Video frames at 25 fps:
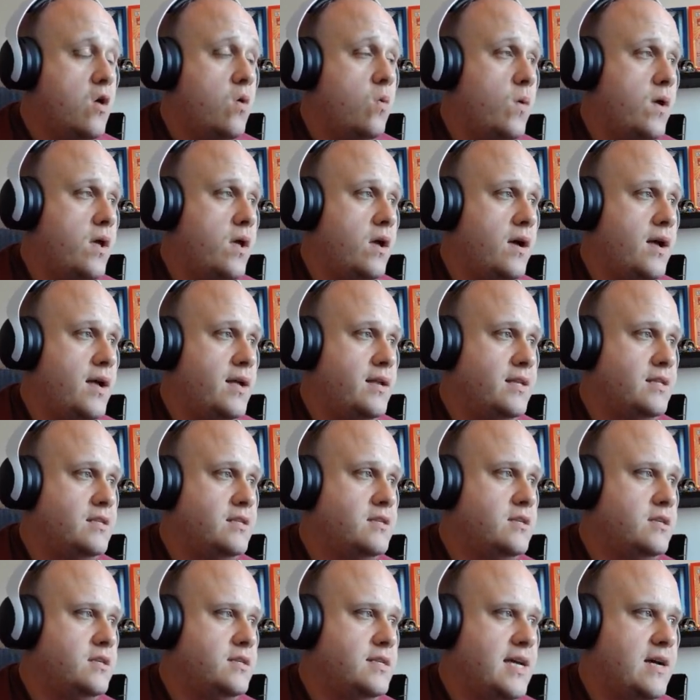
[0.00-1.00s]
We are heading
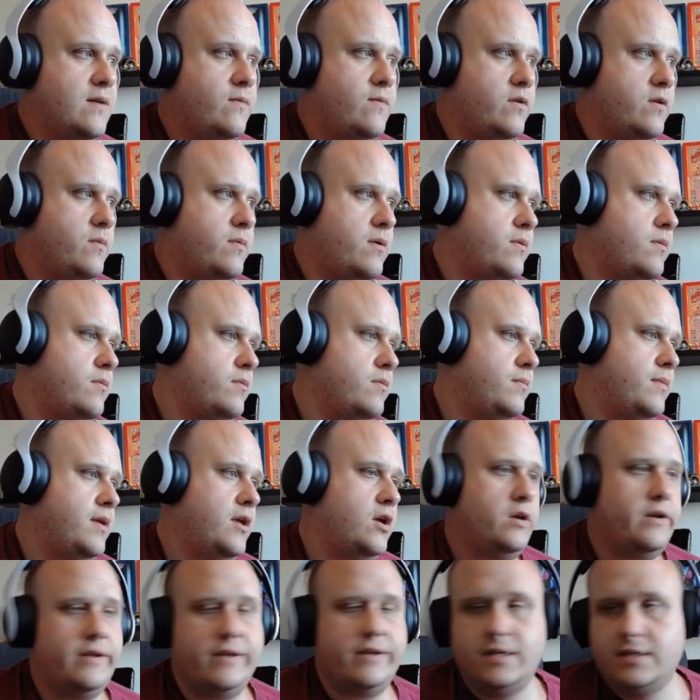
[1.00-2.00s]
to the tower. You may remember me
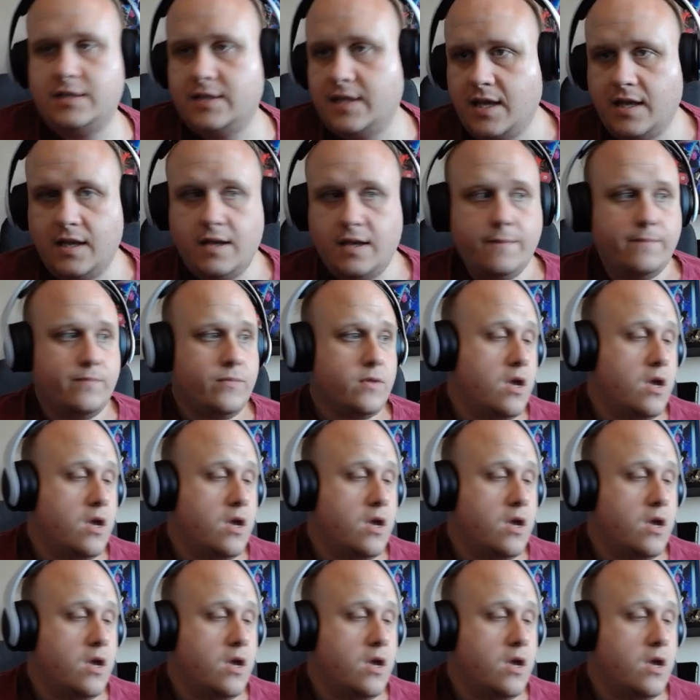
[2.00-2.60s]
earlier saying